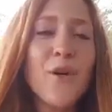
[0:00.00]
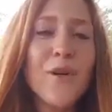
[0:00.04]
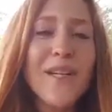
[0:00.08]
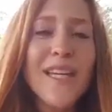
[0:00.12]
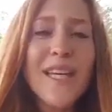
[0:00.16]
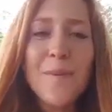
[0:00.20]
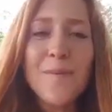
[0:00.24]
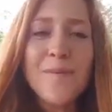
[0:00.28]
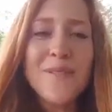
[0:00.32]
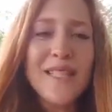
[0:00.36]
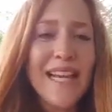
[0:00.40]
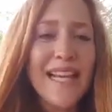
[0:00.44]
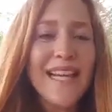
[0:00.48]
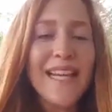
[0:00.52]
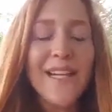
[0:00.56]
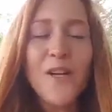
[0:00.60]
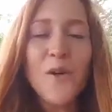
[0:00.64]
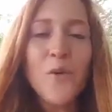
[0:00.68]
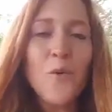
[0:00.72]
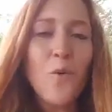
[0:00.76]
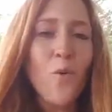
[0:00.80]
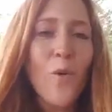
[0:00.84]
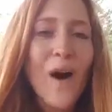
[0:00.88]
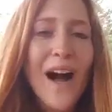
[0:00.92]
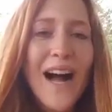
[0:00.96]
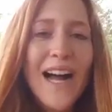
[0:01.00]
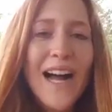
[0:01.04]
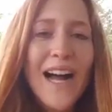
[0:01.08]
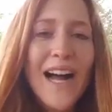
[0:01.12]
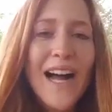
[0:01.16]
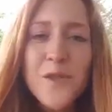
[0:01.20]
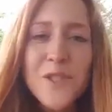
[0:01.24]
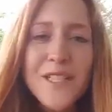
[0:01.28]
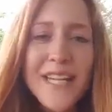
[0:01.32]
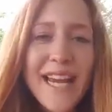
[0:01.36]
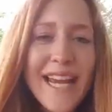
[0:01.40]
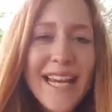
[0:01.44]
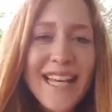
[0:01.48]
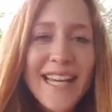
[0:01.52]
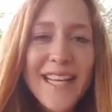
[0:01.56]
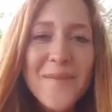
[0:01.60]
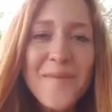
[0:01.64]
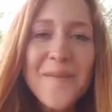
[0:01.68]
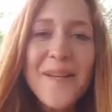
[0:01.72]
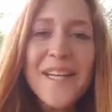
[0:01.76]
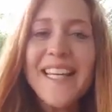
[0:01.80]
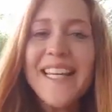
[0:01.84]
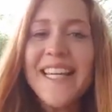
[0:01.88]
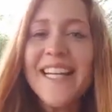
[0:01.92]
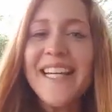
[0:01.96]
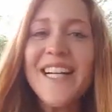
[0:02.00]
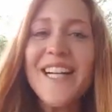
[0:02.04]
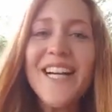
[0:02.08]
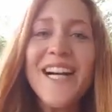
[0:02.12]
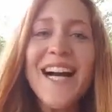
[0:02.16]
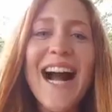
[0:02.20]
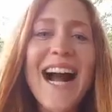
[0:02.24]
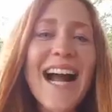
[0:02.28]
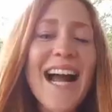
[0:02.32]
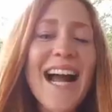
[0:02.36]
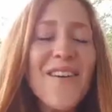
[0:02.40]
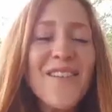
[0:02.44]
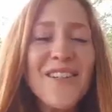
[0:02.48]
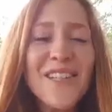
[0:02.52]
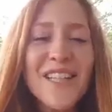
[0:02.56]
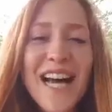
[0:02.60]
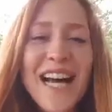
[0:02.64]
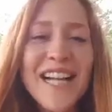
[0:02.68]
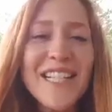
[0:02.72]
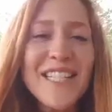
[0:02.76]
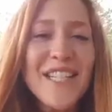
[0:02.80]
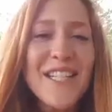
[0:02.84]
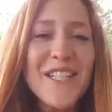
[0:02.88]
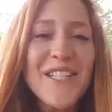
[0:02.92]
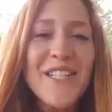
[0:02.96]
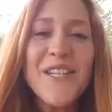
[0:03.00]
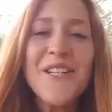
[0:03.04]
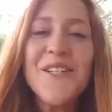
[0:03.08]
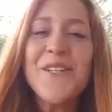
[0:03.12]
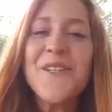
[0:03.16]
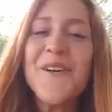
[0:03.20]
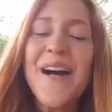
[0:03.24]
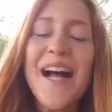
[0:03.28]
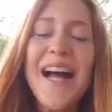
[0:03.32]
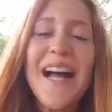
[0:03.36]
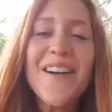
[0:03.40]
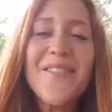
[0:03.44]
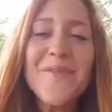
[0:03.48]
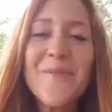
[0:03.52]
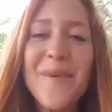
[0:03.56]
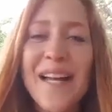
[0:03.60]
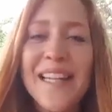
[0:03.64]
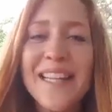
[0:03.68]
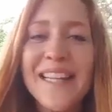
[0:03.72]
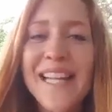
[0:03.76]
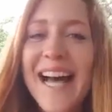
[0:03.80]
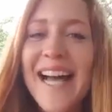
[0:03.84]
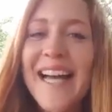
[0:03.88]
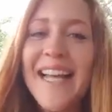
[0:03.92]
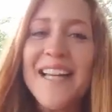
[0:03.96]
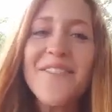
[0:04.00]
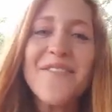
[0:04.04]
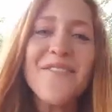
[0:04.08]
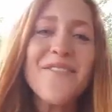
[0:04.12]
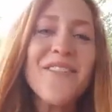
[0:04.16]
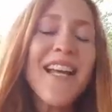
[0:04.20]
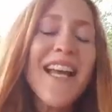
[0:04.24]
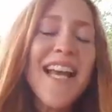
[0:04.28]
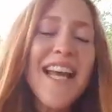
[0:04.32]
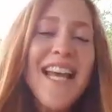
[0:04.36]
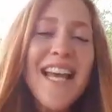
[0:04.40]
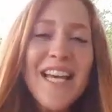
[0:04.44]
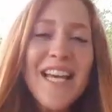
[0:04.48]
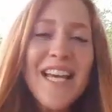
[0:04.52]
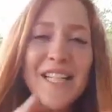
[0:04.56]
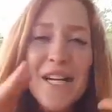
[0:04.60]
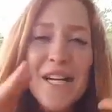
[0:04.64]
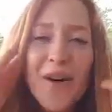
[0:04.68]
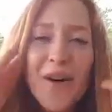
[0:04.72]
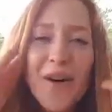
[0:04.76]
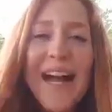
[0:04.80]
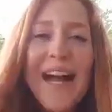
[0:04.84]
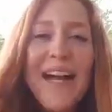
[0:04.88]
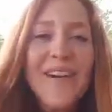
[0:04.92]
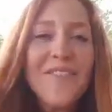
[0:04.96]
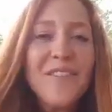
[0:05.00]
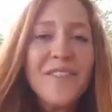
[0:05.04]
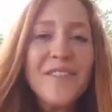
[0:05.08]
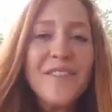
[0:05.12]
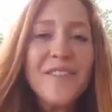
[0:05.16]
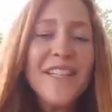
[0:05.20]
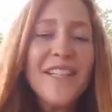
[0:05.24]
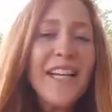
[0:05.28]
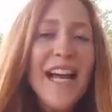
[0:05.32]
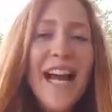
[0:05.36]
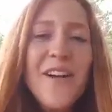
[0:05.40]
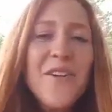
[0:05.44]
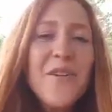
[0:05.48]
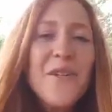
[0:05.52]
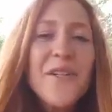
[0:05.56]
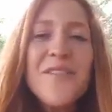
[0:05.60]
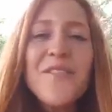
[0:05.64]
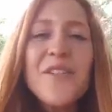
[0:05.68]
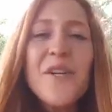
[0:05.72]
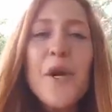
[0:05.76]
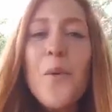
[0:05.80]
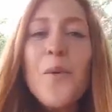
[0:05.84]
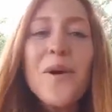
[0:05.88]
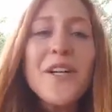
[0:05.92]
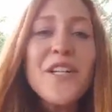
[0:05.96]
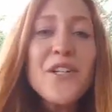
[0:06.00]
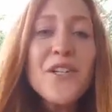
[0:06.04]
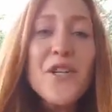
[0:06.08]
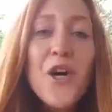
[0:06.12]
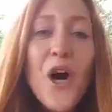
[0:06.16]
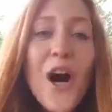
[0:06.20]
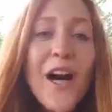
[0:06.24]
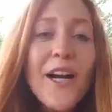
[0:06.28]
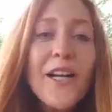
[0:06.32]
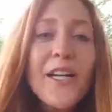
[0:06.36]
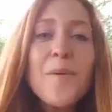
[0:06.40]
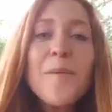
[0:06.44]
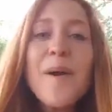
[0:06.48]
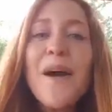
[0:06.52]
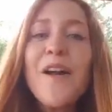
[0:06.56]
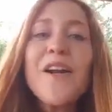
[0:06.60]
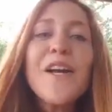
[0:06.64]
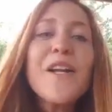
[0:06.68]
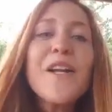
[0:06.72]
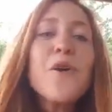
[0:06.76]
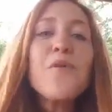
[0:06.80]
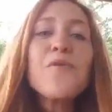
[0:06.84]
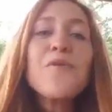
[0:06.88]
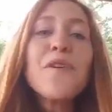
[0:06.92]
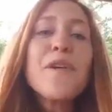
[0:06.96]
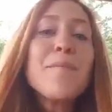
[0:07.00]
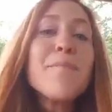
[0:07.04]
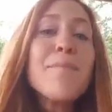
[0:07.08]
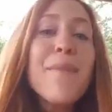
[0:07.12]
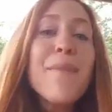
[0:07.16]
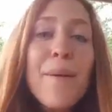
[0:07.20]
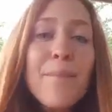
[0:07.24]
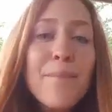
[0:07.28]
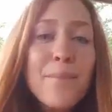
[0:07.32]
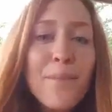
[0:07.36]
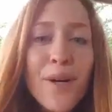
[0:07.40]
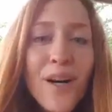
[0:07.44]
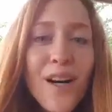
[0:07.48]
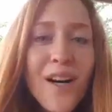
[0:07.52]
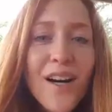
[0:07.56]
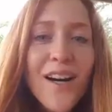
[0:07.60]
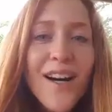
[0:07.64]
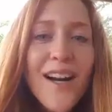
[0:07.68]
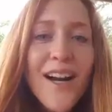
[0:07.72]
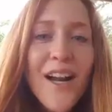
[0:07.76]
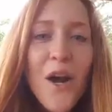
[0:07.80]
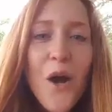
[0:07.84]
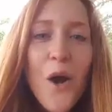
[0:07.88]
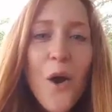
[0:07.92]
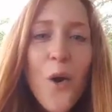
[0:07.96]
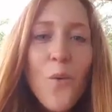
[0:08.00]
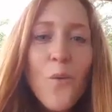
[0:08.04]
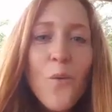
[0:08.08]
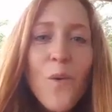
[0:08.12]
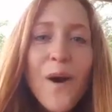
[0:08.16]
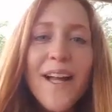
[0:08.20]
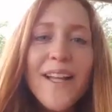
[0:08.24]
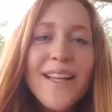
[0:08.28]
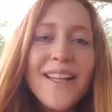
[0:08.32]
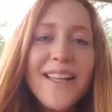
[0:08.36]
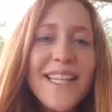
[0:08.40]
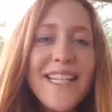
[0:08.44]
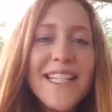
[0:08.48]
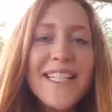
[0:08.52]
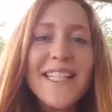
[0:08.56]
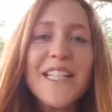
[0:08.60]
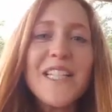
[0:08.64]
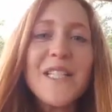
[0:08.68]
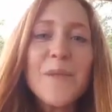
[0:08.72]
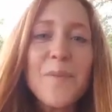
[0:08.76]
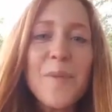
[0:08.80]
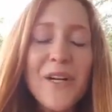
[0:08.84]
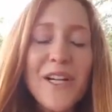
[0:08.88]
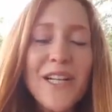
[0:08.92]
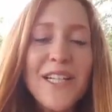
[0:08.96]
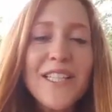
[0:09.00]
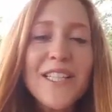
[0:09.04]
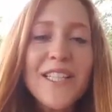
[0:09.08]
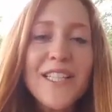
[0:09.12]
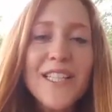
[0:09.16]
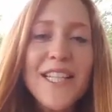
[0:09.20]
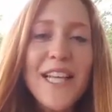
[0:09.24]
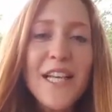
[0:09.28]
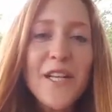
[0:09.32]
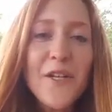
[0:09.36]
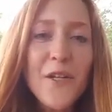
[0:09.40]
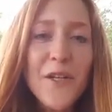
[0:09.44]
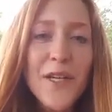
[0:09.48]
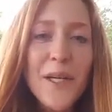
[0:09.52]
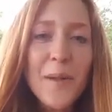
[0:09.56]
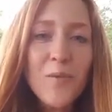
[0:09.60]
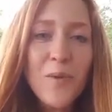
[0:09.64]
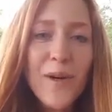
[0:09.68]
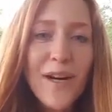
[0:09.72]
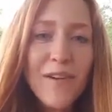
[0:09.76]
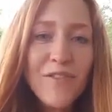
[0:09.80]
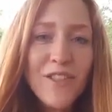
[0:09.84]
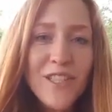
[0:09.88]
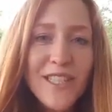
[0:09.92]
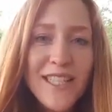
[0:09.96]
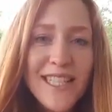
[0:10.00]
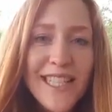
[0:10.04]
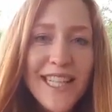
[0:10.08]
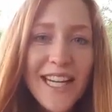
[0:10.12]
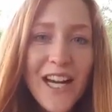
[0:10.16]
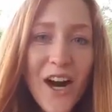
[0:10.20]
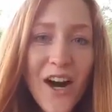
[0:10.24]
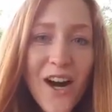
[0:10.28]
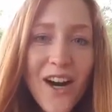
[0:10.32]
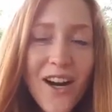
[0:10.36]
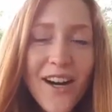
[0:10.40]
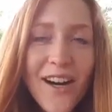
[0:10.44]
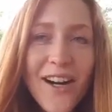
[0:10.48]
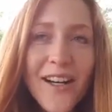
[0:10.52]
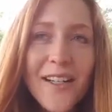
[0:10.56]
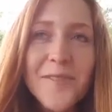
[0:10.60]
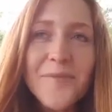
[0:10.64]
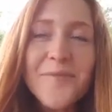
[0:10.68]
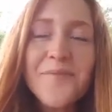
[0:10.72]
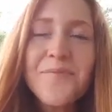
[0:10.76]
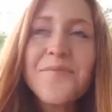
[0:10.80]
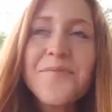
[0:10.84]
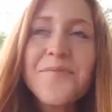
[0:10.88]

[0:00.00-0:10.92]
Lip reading: keeps saying, why are you taking me here? I have a lot to do. I have my life. I don't even know what you're talking about. I don't remember what these experiences that you keep referencing are.